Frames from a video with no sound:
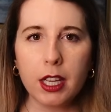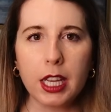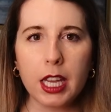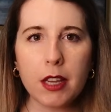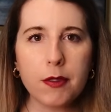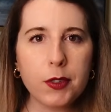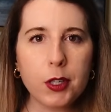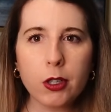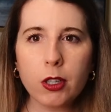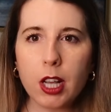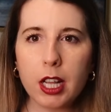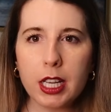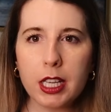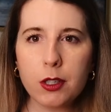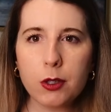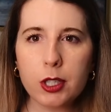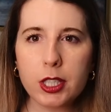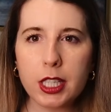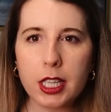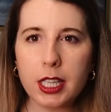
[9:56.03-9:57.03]
If you're not
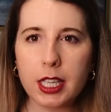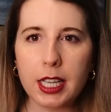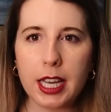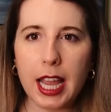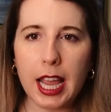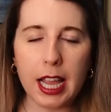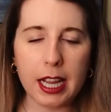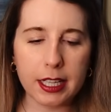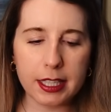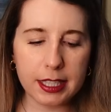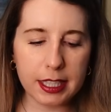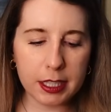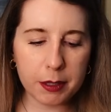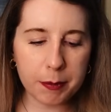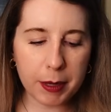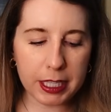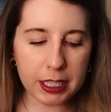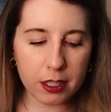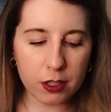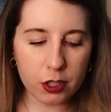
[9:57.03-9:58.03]
interested in an ex, this
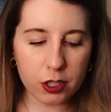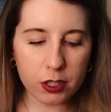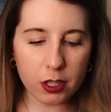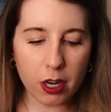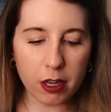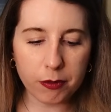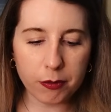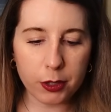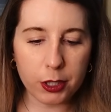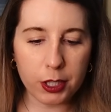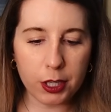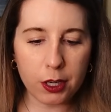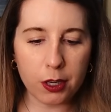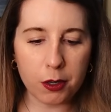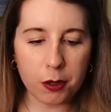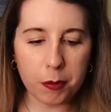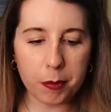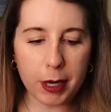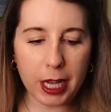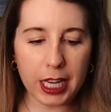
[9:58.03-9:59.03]
message is not for
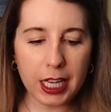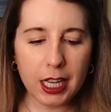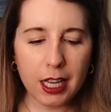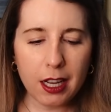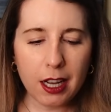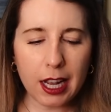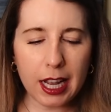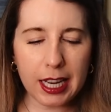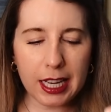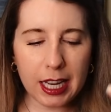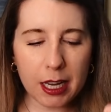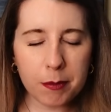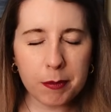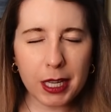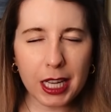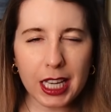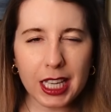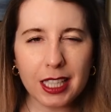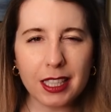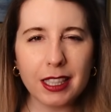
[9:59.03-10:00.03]
you, but I am
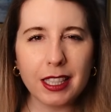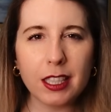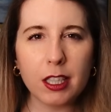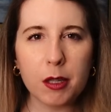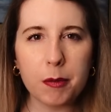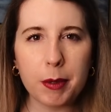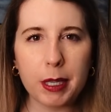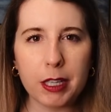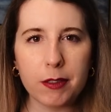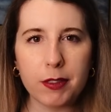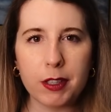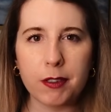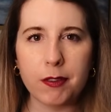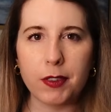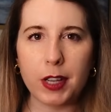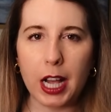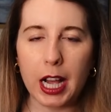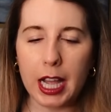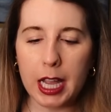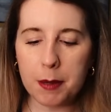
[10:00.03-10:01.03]
getting a little bit of the
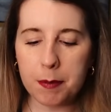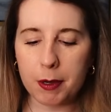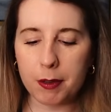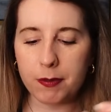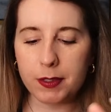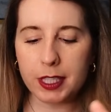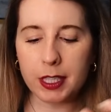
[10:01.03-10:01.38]
vibe of